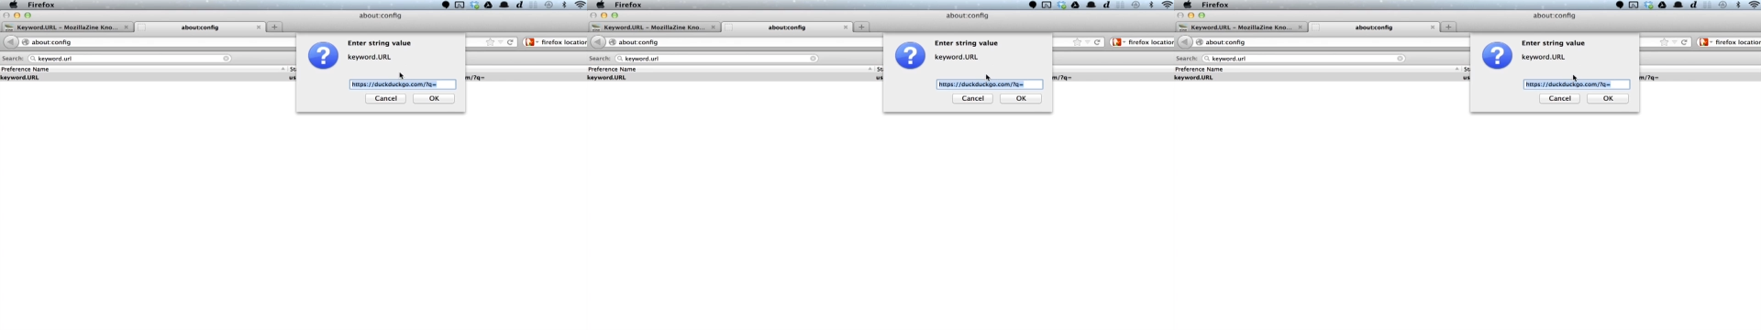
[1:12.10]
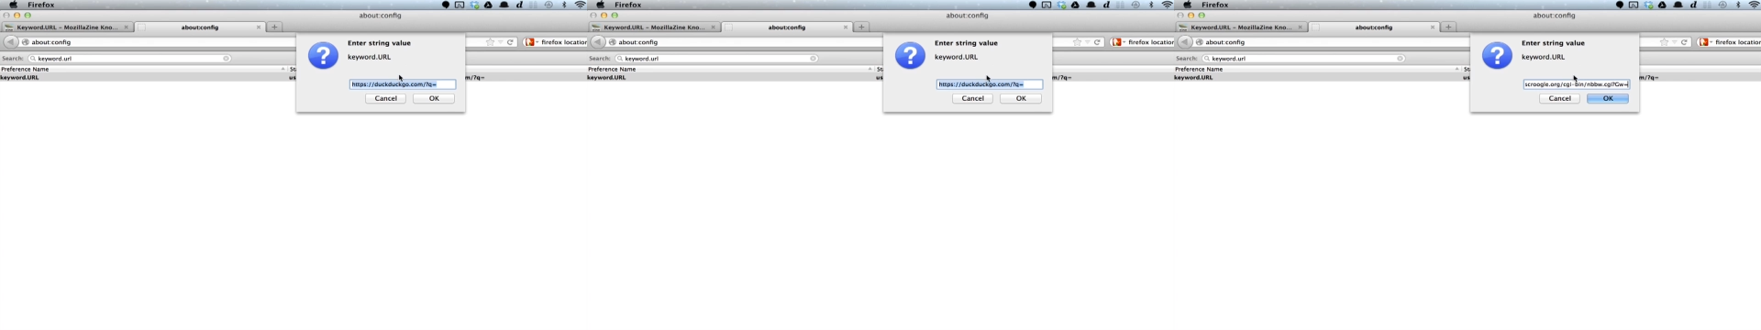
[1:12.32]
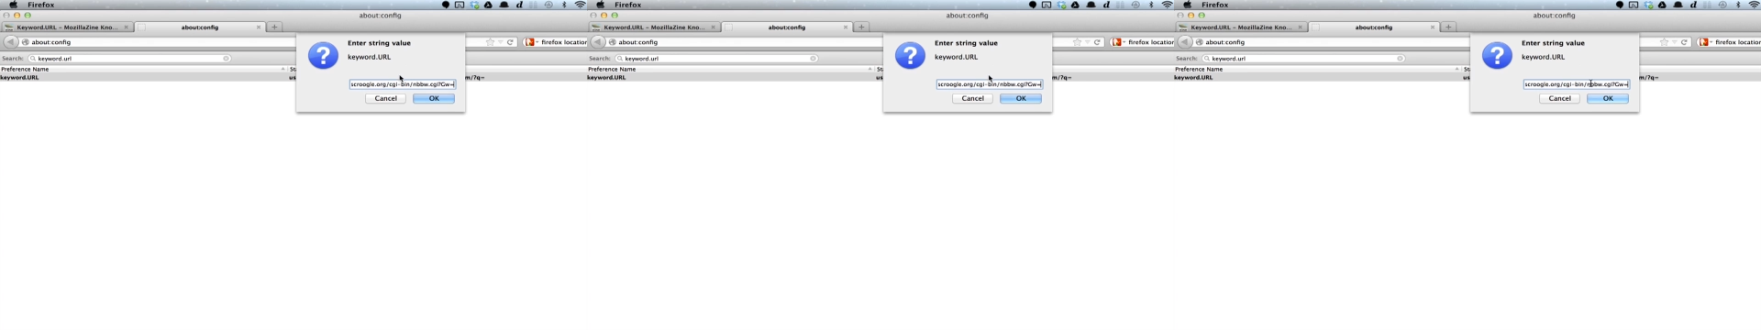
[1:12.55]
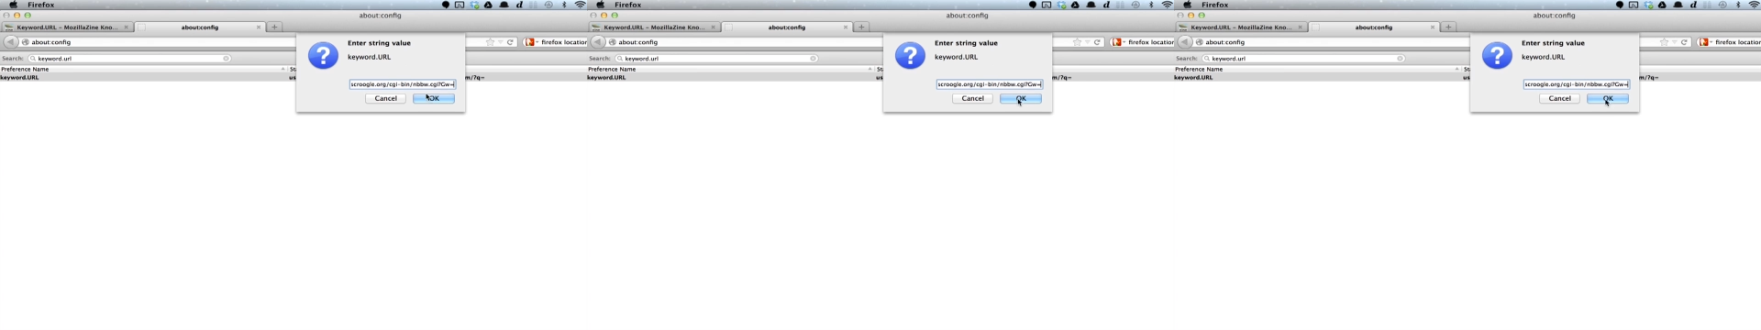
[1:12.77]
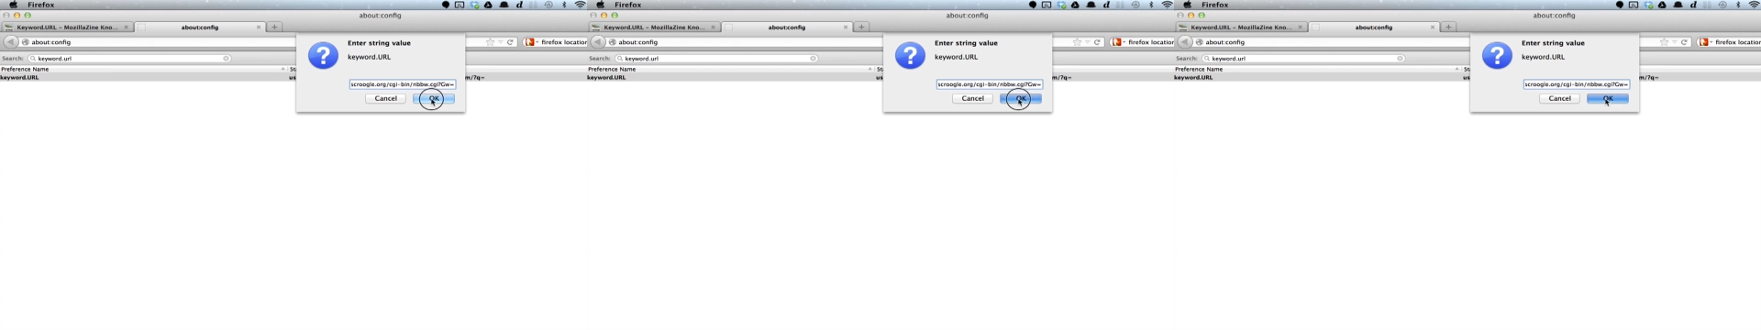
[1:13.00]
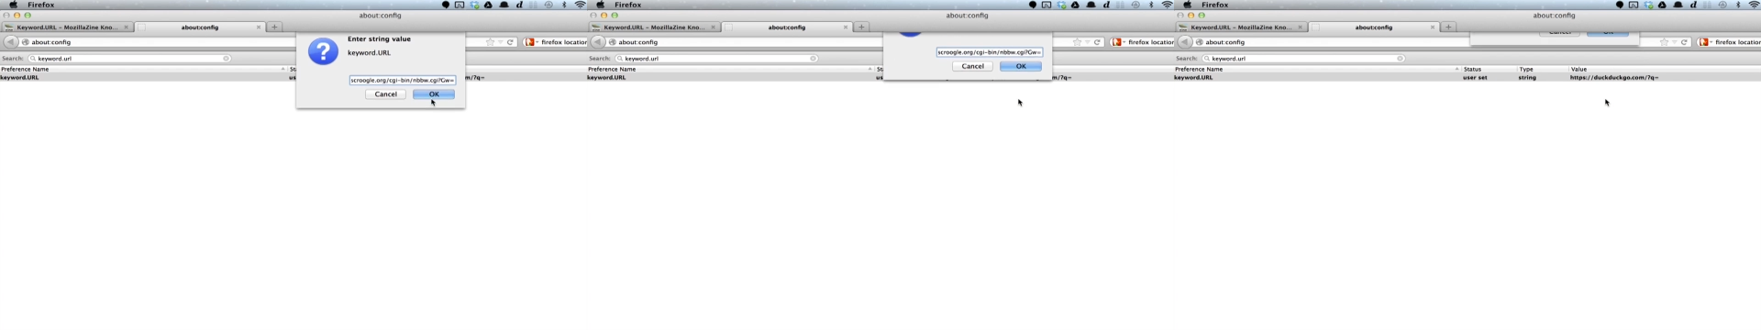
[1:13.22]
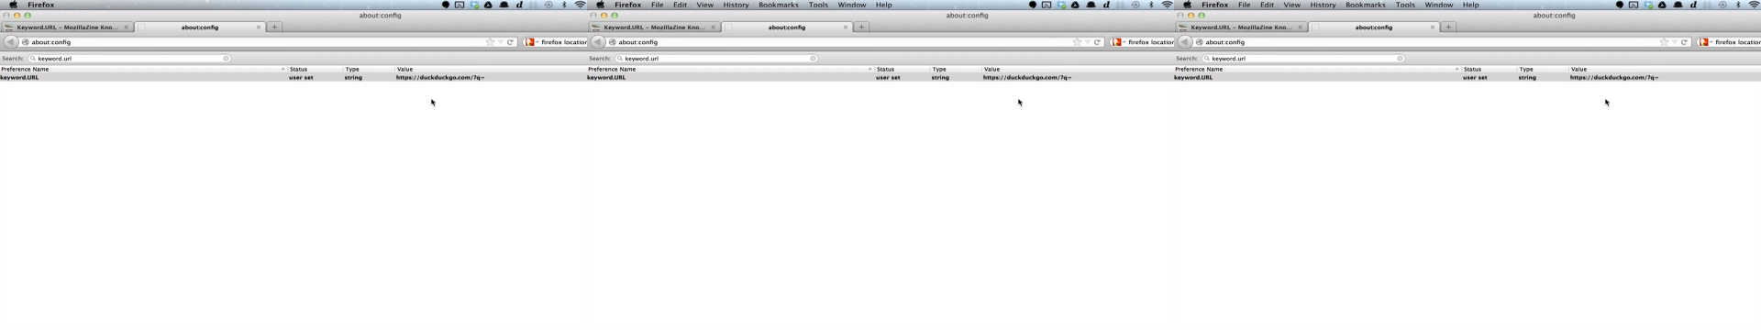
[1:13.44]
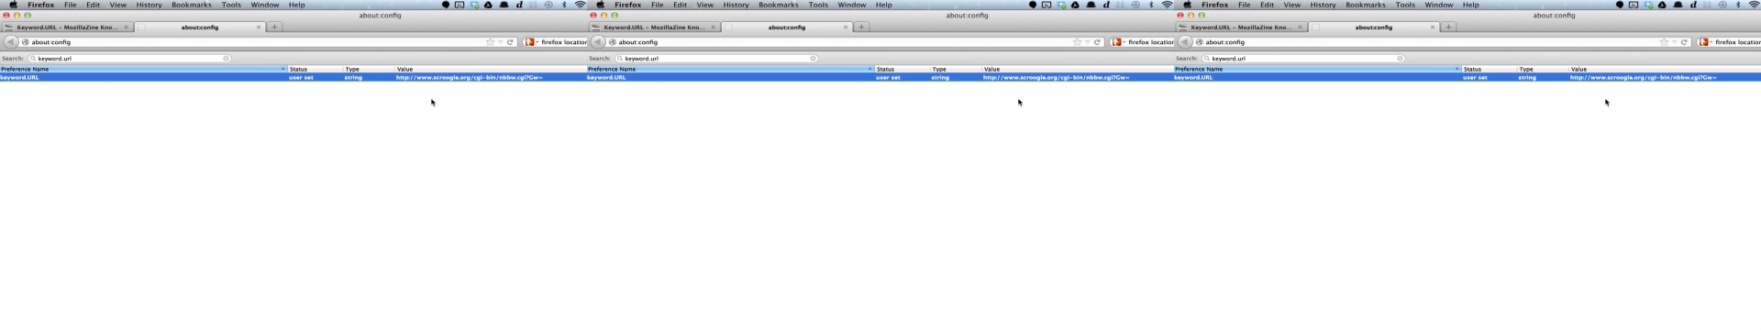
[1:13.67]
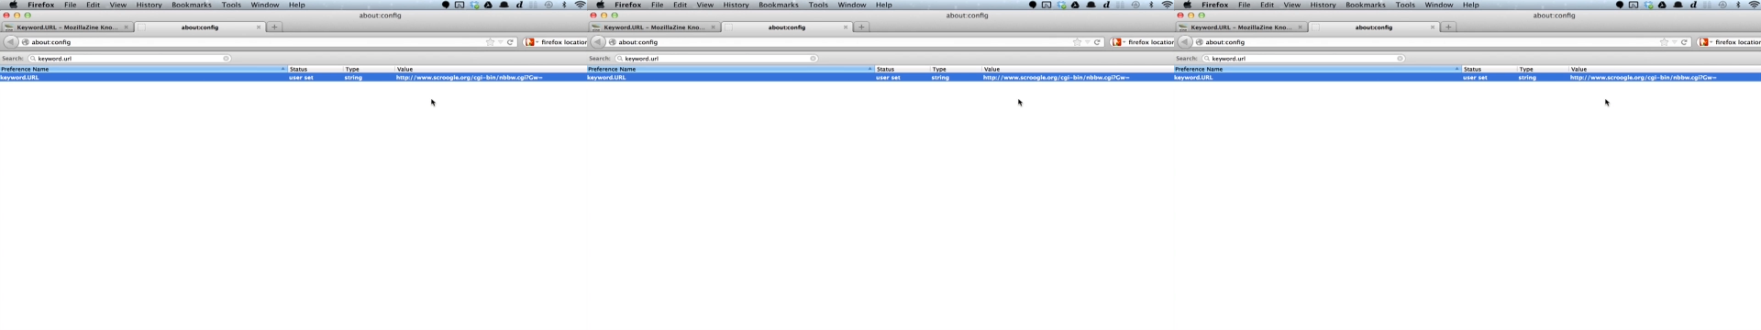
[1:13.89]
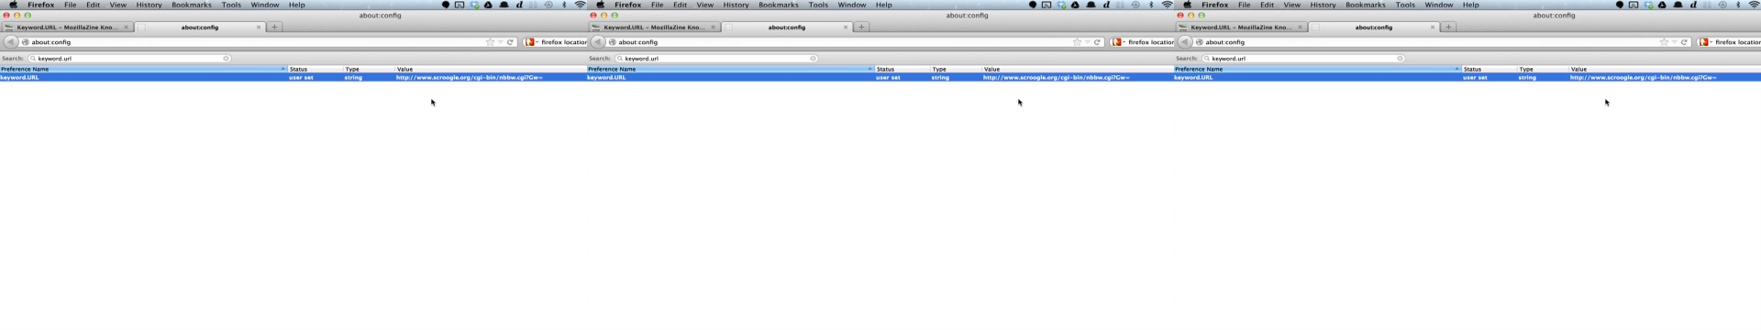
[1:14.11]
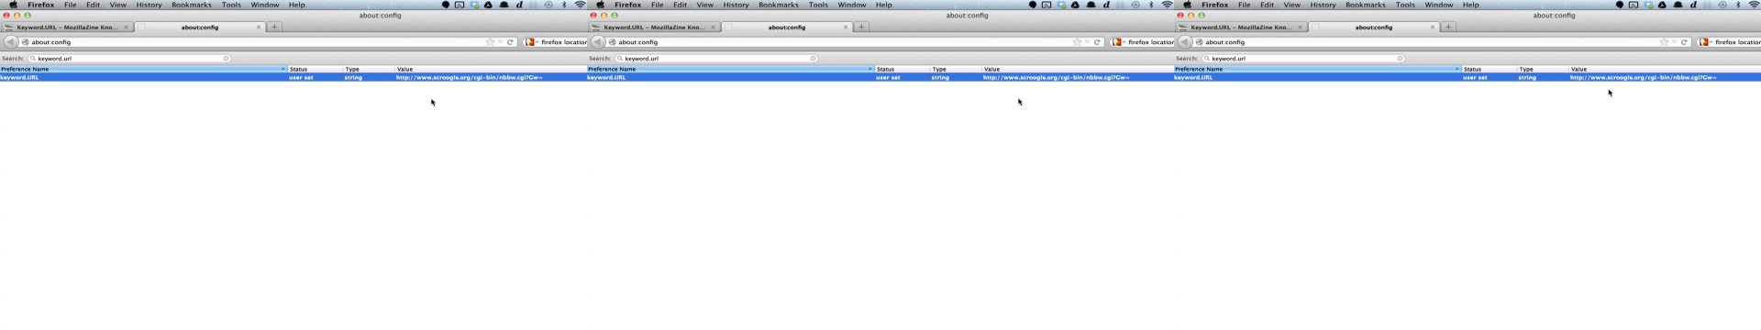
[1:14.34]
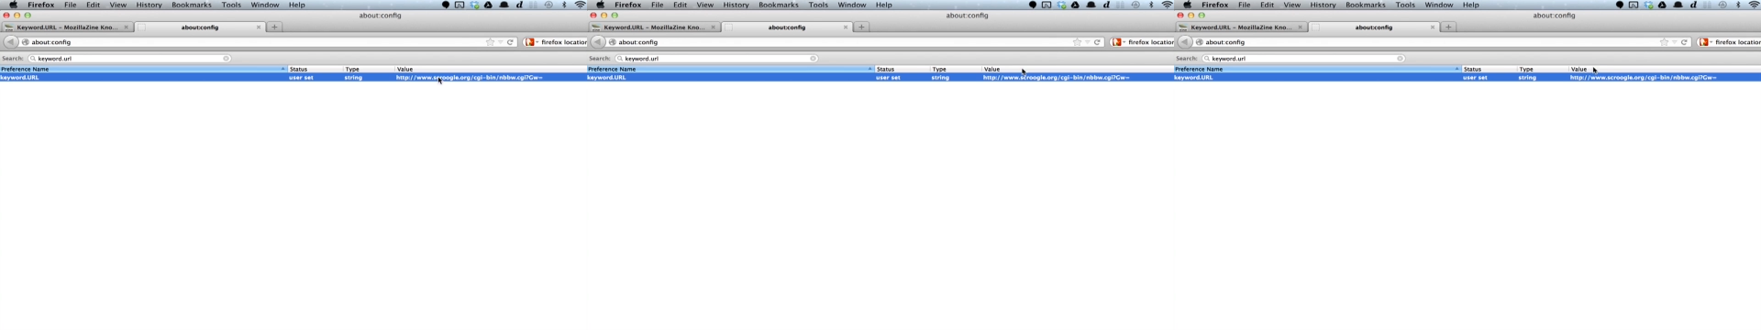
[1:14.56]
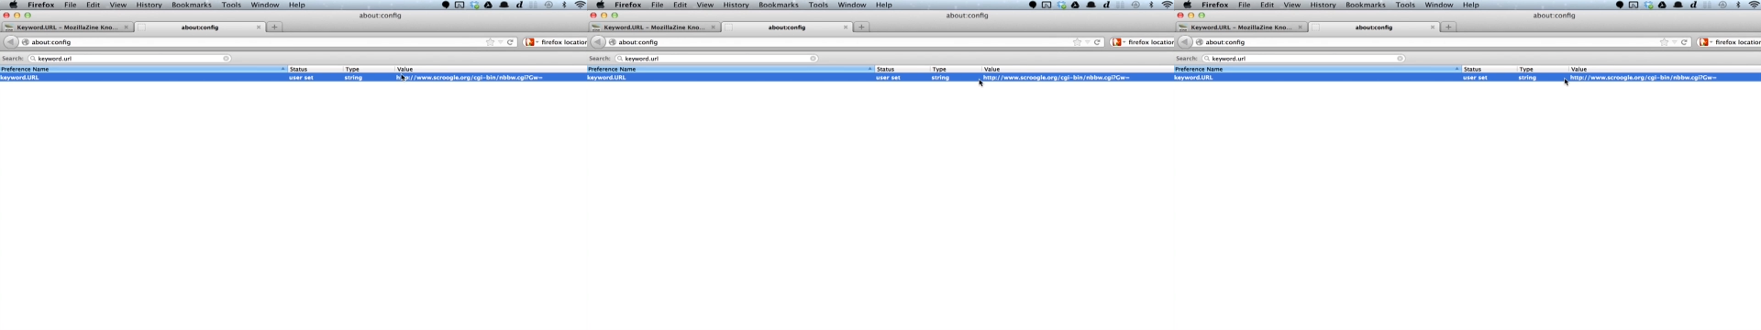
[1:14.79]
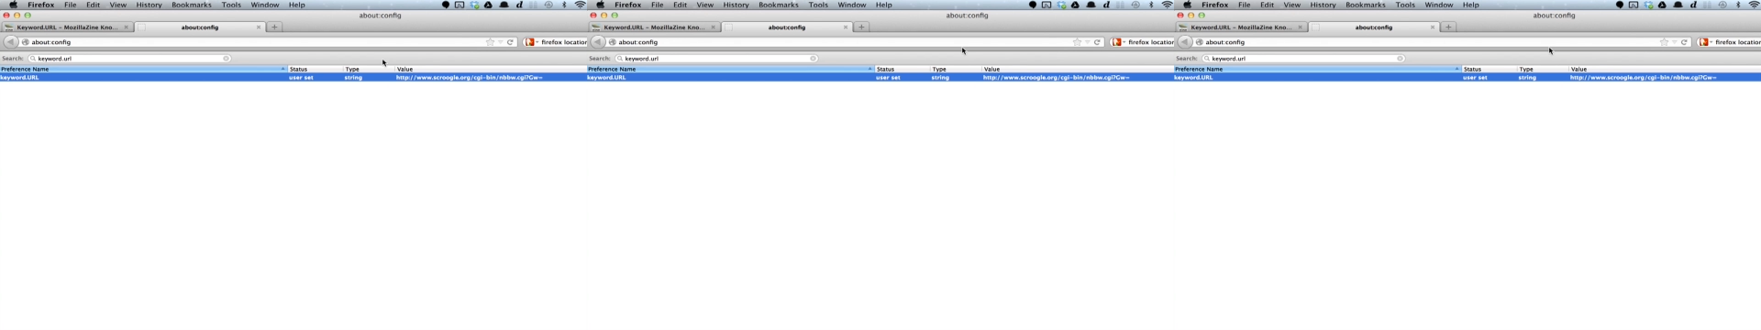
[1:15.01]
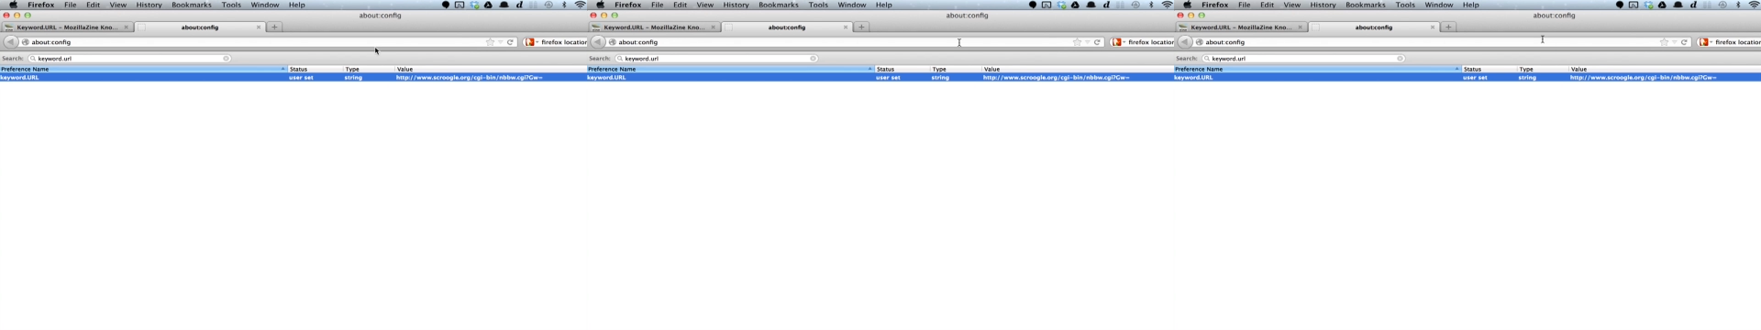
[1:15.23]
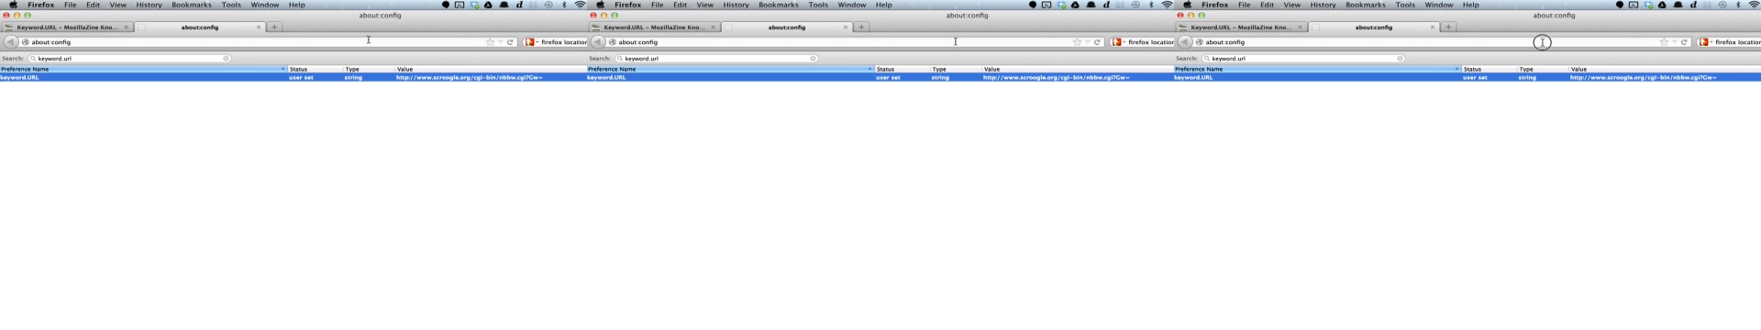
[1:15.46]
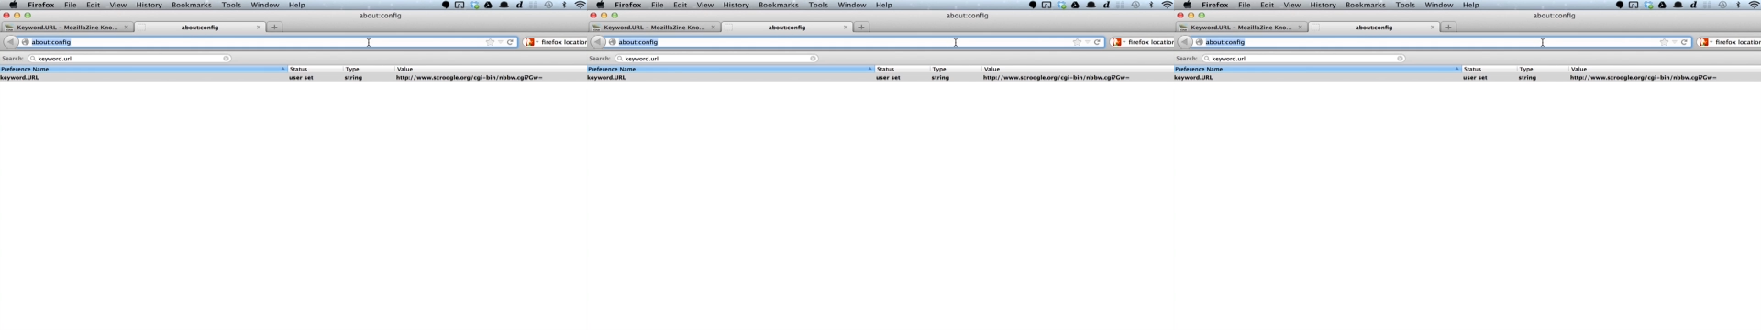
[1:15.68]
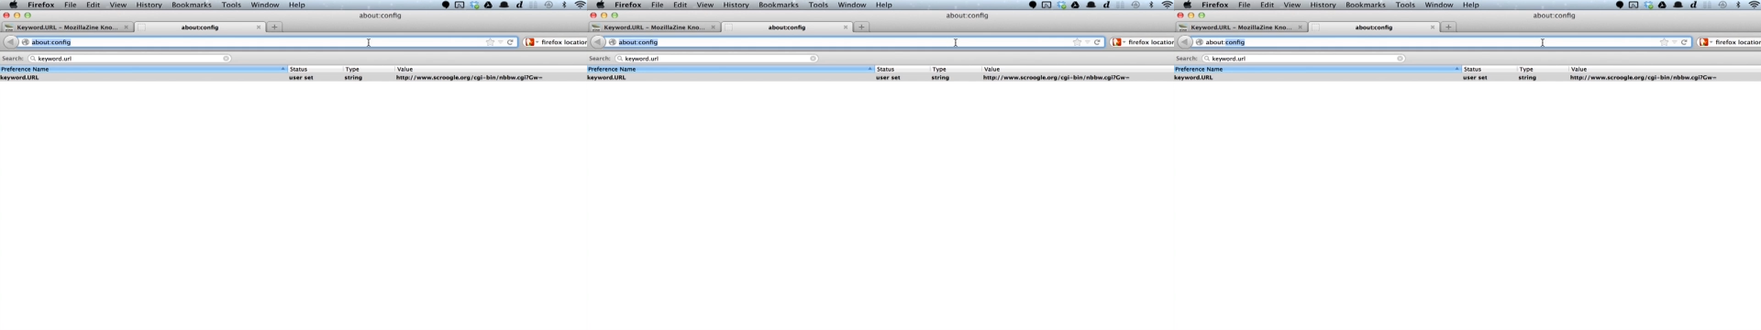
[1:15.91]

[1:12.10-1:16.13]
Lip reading: No face is visible, so there are no lips to read.